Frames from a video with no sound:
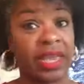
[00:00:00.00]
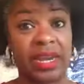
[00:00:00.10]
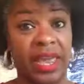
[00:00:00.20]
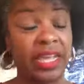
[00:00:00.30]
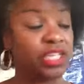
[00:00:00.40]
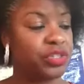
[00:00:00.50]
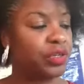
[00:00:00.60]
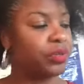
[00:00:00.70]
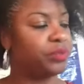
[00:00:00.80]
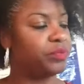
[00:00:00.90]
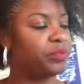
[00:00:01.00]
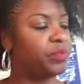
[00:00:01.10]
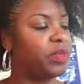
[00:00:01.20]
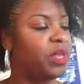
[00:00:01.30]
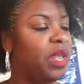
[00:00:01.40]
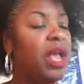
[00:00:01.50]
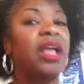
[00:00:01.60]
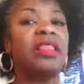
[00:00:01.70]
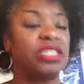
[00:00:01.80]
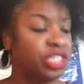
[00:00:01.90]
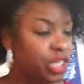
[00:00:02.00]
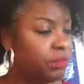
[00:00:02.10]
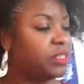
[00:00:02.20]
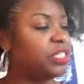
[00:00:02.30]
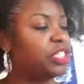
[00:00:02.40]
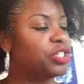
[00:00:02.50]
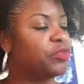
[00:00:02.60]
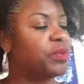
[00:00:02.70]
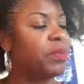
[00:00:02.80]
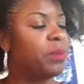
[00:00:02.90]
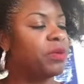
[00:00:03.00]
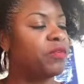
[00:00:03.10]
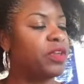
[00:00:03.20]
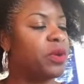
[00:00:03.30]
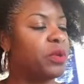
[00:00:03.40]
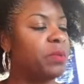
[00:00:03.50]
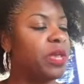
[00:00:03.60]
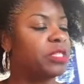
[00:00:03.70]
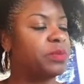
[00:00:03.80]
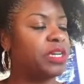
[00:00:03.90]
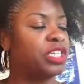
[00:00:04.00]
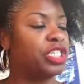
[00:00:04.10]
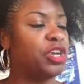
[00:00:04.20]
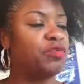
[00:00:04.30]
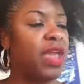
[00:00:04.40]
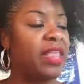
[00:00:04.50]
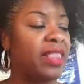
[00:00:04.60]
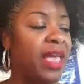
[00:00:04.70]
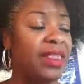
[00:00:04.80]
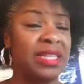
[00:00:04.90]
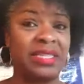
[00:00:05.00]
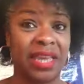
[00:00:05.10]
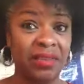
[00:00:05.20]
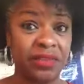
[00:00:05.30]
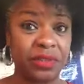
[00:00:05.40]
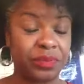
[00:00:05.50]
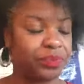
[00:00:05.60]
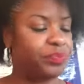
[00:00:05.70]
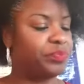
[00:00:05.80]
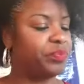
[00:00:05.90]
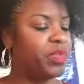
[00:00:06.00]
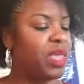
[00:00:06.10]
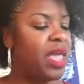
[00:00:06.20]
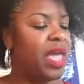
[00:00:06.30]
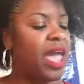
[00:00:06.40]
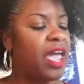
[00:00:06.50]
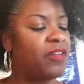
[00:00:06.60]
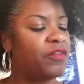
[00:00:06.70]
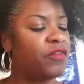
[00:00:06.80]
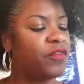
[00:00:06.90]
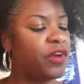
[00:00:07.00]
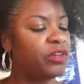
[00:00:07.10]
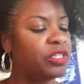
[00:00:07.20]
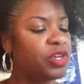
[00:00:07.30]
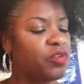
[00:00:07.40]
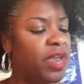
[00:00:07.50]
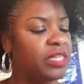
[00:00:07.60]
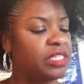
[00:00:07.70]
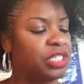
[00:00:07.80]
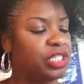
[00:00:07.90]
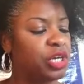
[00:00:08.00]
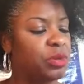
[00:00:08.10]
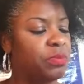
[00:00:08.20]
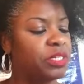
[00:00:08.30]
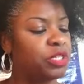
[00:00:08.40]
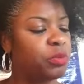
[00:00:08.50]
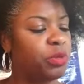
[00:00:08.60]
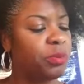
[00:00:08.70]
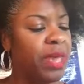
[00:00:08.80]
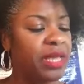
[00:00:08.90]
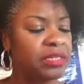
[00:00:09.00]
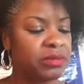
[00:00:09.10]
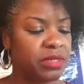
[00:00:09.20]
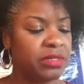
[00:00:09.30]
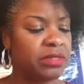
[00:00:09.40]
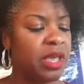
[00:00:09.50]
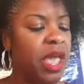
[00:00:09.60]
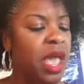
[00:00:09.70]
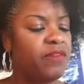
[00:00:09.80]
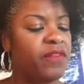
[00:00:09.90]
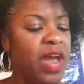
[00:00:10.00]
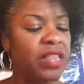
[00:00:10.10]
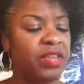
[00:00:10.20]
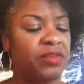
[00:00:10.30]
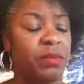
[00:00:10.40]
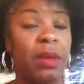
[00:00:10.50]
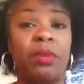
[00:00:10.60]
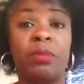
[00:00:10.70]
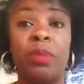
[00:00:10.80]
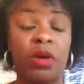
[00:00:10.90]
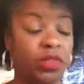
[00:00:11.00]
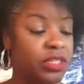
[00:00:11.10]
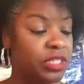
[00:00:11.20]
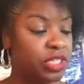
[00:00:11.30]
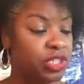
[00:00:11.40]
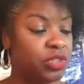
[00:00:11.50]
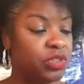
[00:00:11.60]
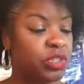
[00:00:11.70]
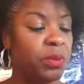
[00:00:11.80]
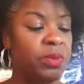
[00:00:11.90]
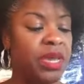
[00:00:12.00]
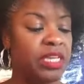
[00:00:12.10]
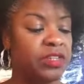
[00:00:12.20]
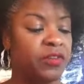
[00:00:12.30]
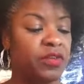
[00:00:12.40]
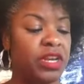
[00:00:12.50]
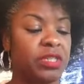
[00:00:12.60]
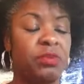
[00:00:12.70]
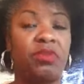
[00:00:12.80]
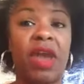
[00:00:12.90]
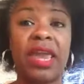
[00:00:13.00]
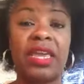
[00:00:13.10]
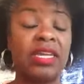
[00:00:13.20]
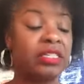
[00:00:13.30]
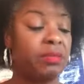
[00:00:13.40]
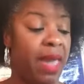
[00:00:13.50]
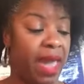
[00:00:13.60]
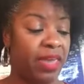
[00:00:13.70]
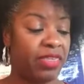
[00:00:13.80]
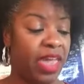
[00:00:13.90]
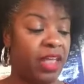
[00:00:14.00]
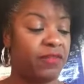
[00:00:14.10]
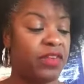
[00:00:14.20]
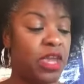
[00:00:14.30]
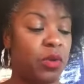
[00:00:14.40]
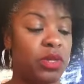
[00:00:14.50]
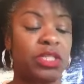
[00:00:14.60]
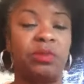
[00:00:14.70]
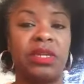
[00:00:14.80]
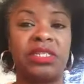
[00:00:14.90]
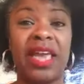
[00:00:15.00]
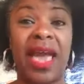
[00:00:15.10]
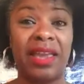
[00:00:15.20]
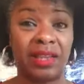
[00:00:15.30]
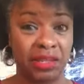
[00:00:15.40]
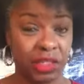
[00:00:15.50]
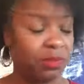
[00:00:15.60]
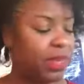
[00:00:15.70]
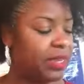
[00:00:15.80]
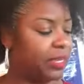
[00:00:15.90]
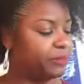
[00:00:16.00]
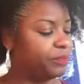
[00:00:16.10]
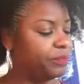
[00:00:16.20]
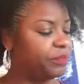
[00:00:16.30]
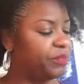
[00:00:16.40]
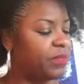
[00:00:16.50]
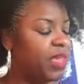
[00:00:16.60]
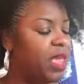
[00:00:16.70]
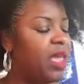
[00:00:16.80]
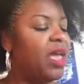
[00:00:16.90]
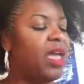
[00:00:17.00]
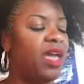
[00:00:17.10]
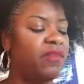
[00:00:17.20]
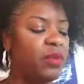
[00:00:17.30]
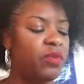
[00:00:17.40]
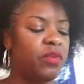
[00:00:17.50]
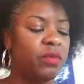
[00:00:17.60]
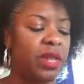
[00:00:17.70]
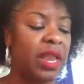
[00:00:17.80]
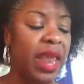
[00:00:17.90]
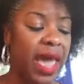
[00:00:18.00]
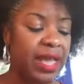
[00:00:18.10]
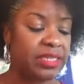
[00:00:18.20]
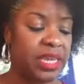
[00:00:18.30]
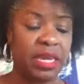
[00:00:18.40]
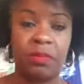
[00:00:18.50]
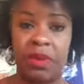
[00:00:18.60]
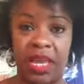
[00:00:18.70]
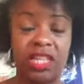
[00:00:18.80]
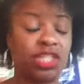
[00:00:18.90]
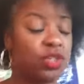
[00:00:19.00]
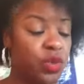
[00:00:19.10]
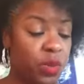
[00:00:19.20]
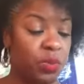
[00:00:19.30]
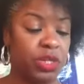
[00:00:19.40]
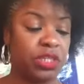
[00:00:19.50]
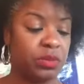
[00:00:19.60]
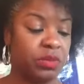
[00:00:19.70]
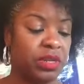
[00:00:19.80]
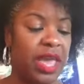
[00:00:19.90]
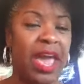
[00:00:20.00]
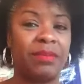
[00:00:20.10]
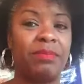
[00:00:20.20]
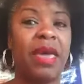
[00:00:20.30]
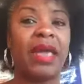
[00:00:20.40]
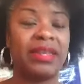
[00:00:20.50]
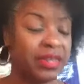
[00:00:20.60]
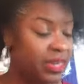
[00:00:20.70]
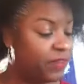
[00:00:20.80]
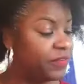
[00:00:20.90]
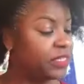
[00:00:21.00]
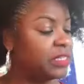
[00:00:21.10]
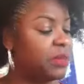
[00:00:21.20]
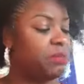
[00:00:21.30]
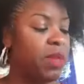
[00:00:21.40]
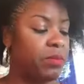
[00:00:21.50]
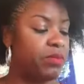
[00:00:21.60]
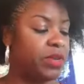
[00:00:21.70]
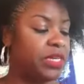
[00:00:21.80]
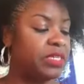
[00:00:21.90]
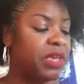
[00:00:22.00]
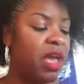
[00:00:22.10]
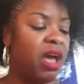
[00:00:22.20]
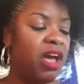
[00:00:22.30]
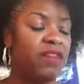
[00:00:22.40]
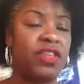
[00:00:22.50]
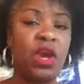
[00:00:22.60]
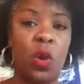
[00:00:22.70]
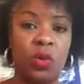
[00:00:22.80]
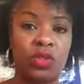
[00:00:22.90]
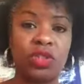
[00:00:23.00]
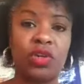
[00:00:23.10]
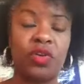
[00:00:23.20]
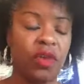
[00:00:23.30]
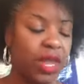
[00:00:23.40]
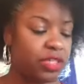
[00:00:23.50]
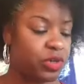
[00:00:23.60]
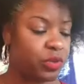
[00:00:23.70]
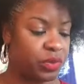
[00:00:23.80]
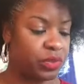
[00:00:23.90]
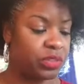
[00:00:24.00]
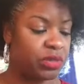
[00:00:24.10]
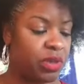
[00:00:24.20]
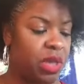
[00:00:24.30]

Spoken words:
like an angel. The gym teacher remembered Fiona best because she ran like the devil. And first grade teacher, Mr. Plopexus, fondly remembered both sisters because of Frida's miraculous math and Fiona's spectacular spelling. Everyone from the class guinea pig to the principal had magnificent memories of the older Gratch girls,